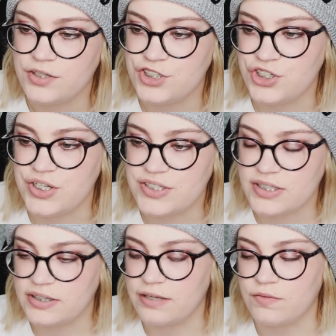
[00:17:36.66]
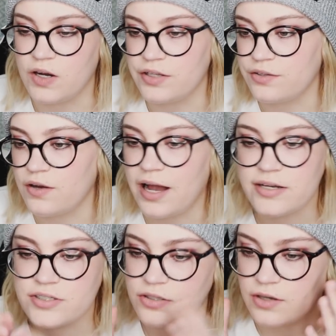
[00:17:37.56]
cheats that they've gone through. I
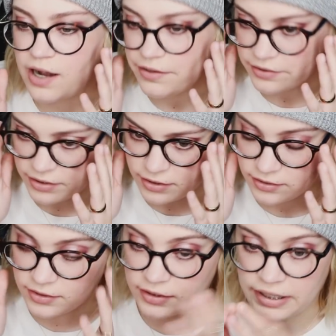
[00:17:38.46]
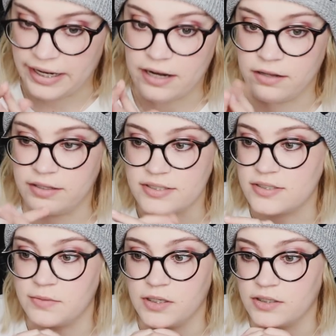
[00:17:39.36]
just don't know how they're gonna get out of this,
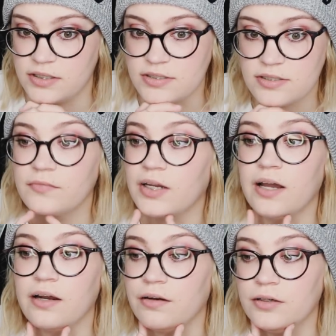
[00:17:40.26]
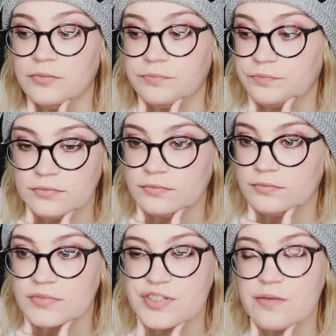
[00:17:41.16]
to be honest. I don't know.
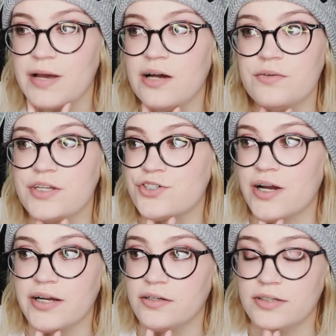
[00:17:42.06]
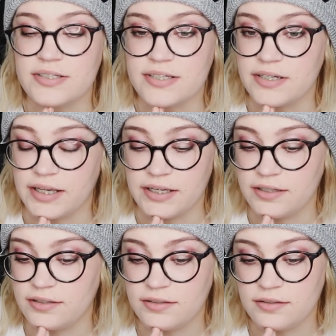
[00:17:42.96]
Somehow in the trial, it's gonna get
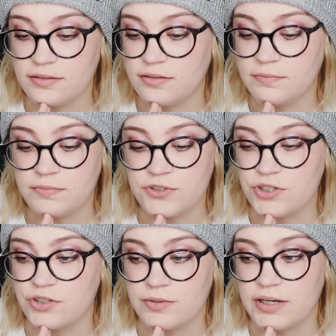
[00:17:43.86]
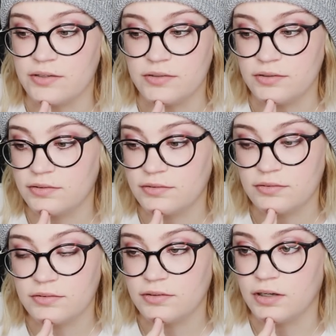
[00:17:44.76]
turned around
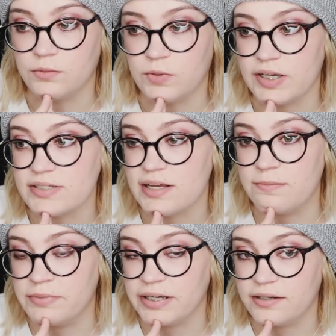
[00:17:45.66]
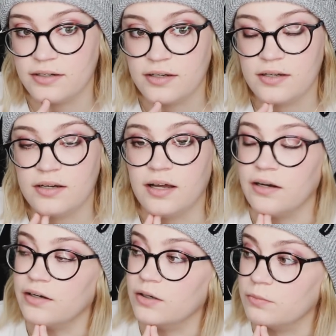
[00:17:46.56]
on Wes, I bet. I
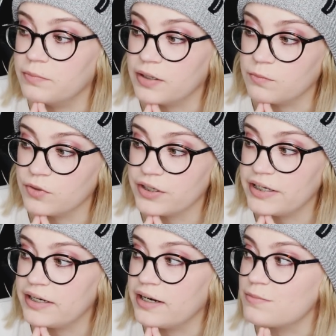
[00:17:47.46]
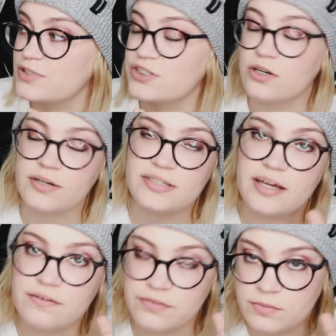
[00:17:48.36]
don't know, but I'm worried, and I'm so
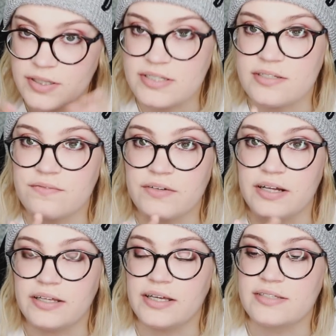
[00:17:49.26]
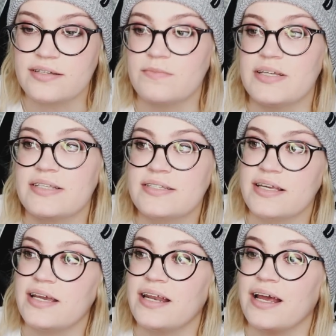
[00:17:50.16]
excited for the mid-season finale. It's gonna be
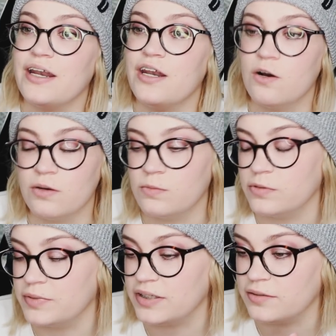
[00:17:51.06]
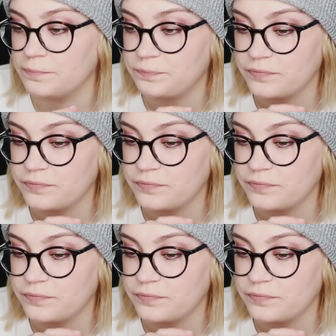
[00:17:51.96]
insane. I know it will be.